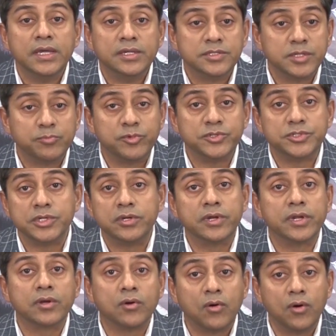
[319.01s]
Suppose you
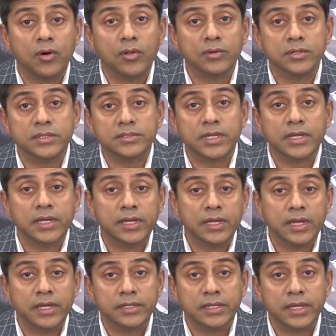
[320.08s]
got a call
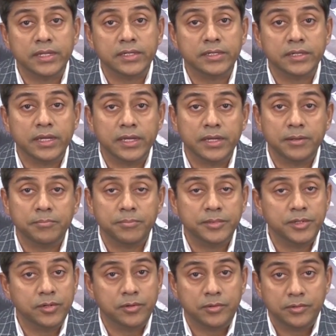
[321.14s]
and
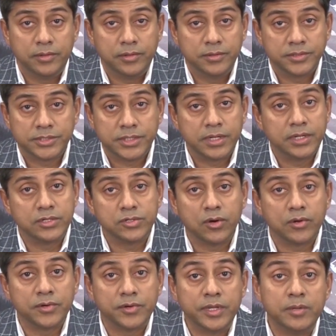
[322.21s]
your son and
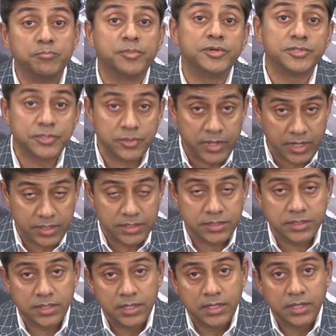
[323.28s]
daughter
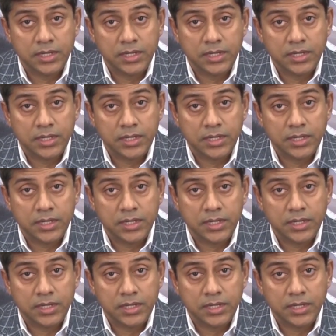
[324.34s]
impersonated